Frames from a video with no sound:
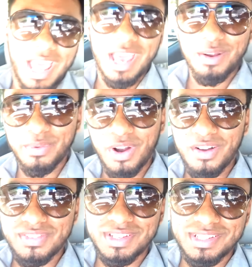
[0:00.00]
And we're
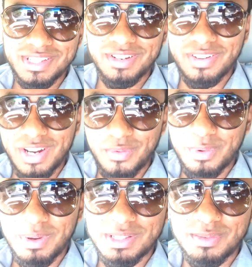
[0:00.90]
off to the city right now.
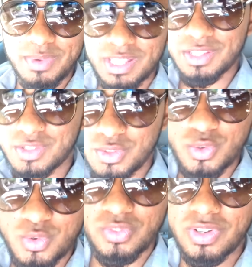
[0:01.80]
We're about to make this
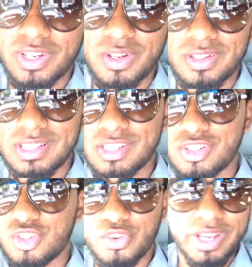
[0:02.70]
new video, this
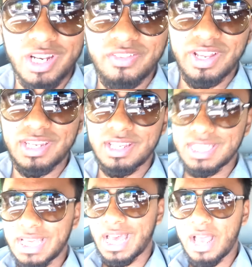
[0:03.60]
creative idea
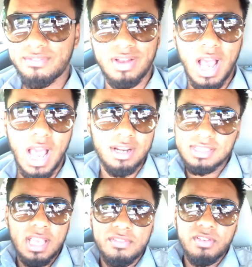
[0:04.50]
that I've
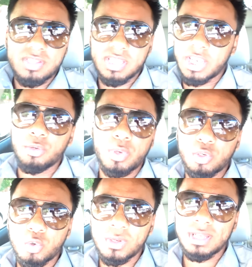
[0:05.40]
honestly I've never seen
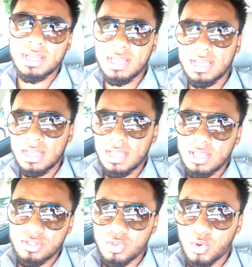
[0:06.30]
anyone do it.
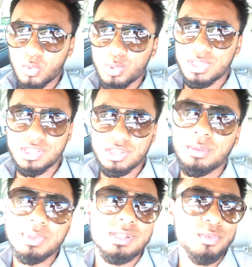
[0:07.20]
So this is
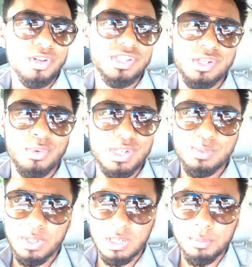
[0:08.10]
gonna be some crazy shit. We're
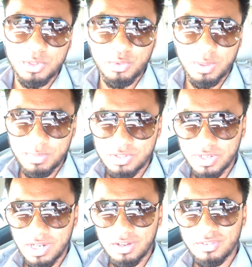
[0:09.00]
just picking up the equipment
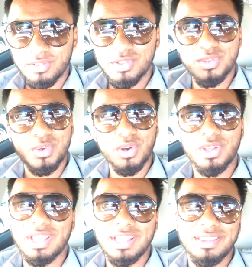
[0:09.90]
right now to
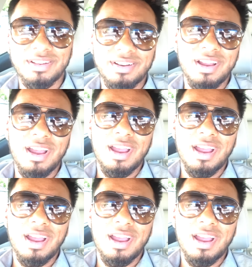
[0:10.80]
go get there,